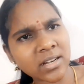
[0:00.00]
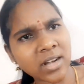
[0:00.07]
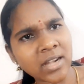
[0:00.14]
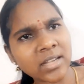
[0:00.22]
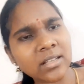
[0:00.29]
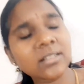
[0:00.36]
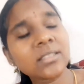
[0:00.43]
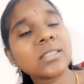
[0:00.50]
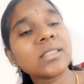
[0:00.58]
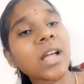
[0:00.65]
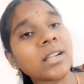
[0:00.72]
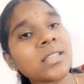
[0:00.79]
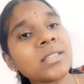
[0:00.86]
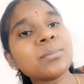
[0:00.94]
right?
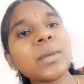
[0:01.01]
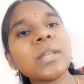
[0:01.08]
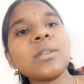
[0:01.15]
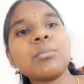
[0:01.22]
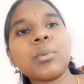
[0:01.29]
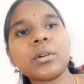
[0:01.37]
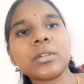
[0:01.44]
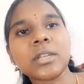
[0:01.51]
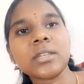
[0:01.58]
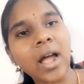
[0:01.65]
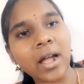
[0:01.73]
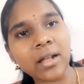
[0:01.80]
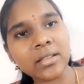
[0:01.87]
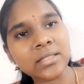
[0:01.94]
That is main important.